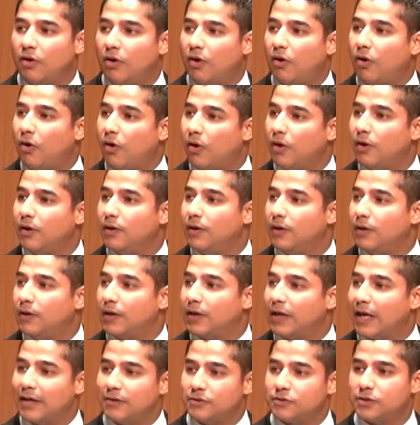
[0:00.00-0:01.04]
hard
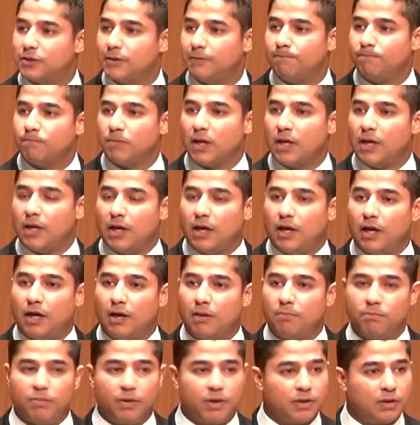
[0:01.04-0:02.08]
against.
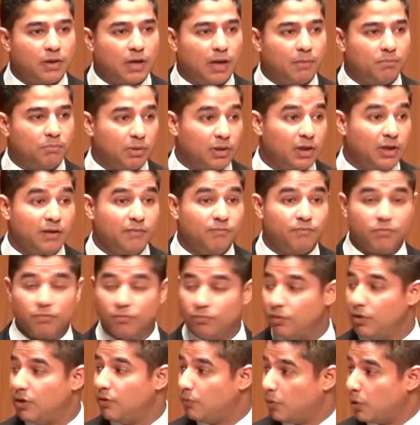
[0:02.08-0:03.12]
But I believe
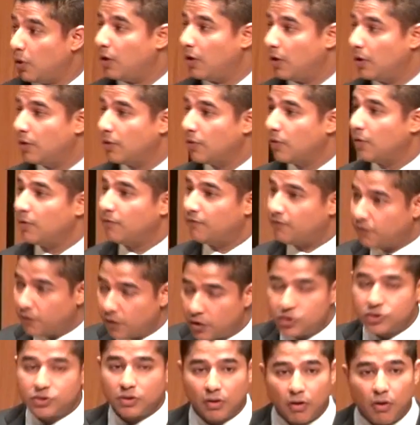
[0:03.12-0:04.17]
we were the
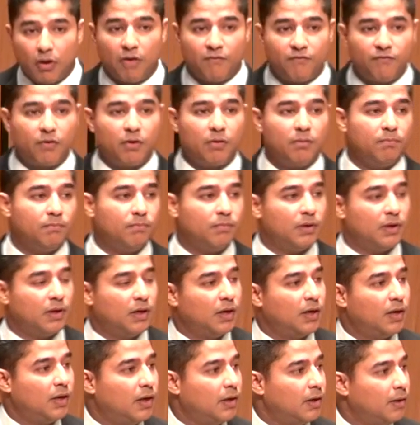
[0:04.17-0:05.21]
first law firm
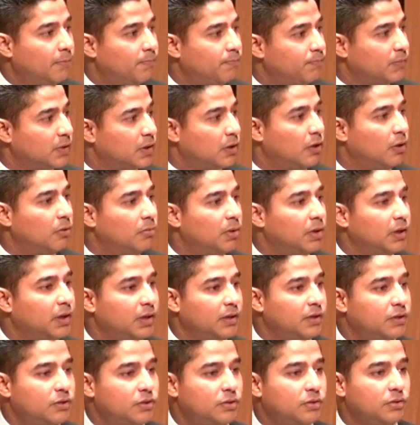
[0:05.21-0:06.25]
globally